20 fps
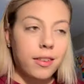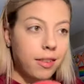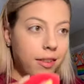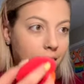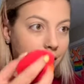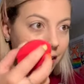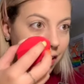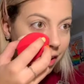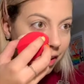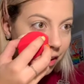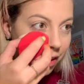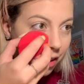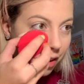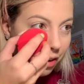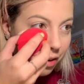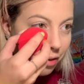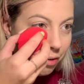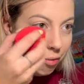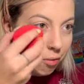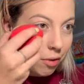like
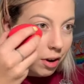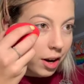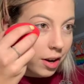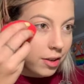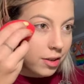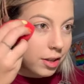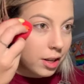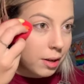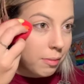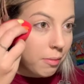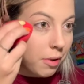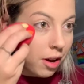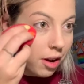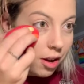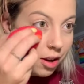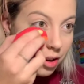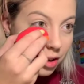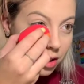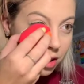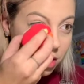crazy
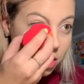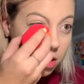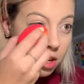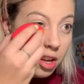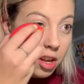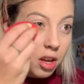much.